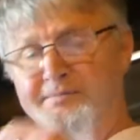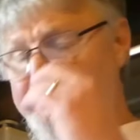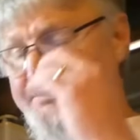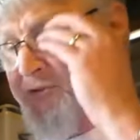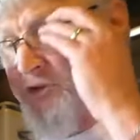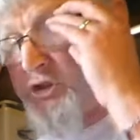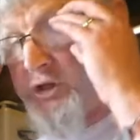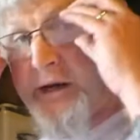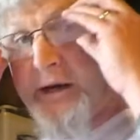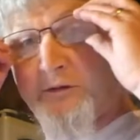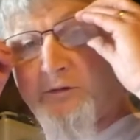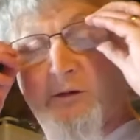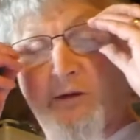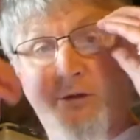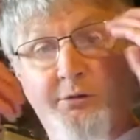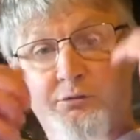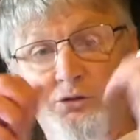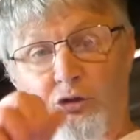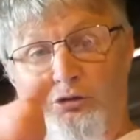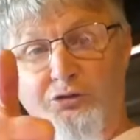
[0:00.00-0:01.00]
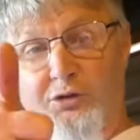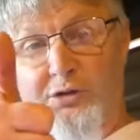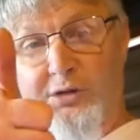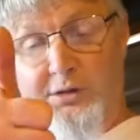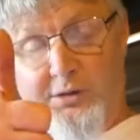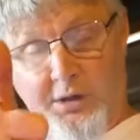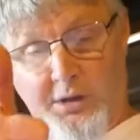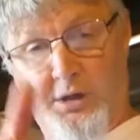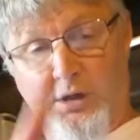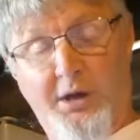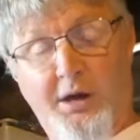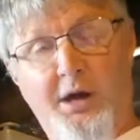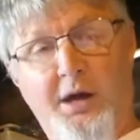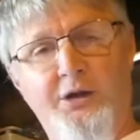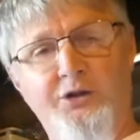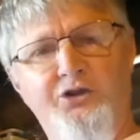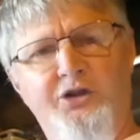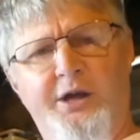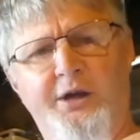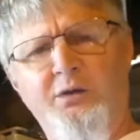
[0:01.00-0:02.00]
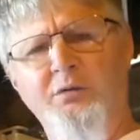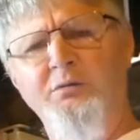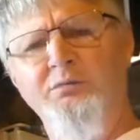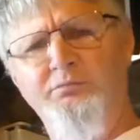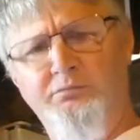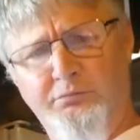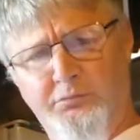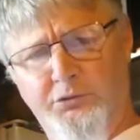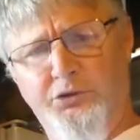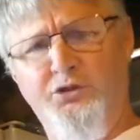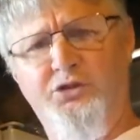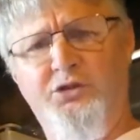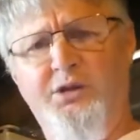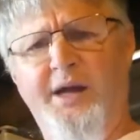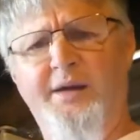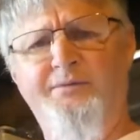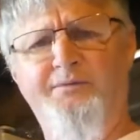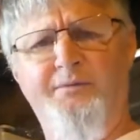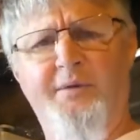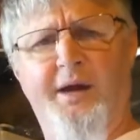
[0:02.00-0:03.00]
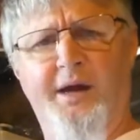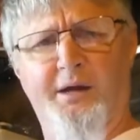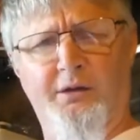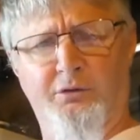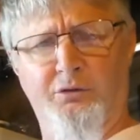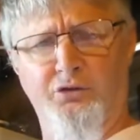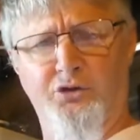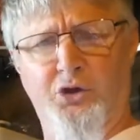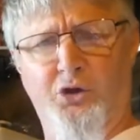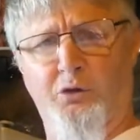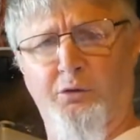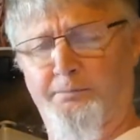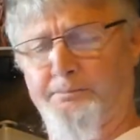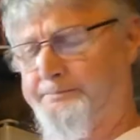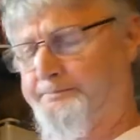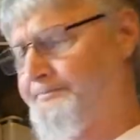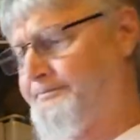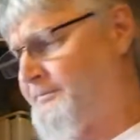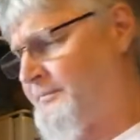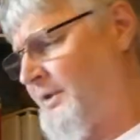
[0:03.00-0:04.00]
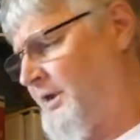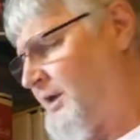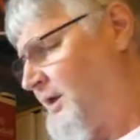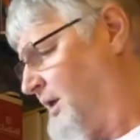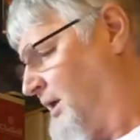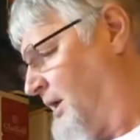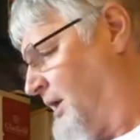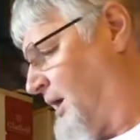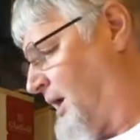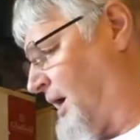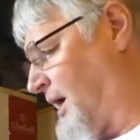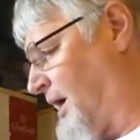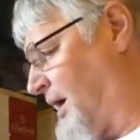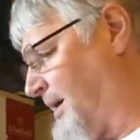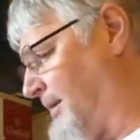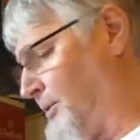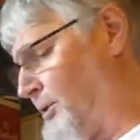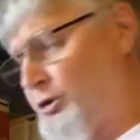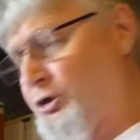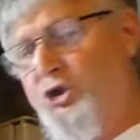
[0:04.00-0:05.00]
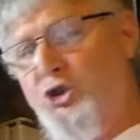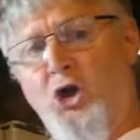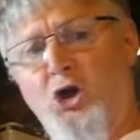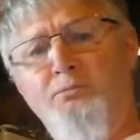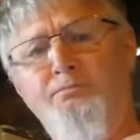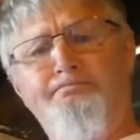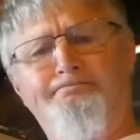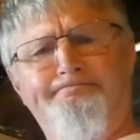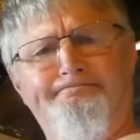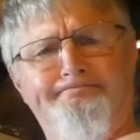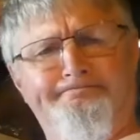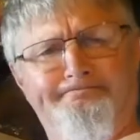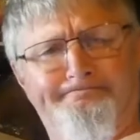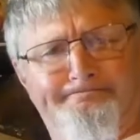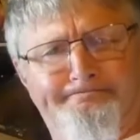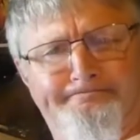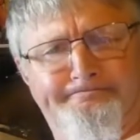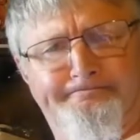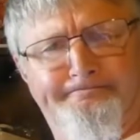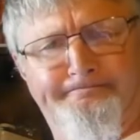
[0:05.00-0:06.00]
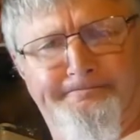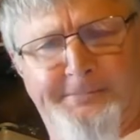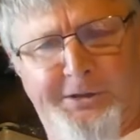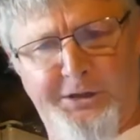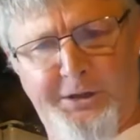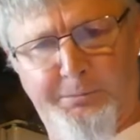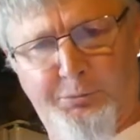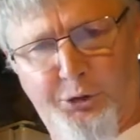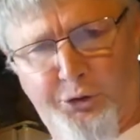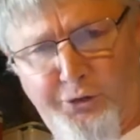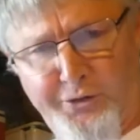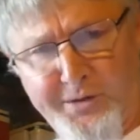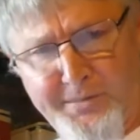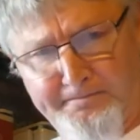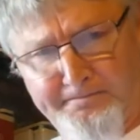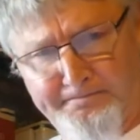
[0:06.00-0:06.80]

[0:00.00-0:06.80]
Shout out to Little John's channel. Good stuff, Little John. Little John and the brewery.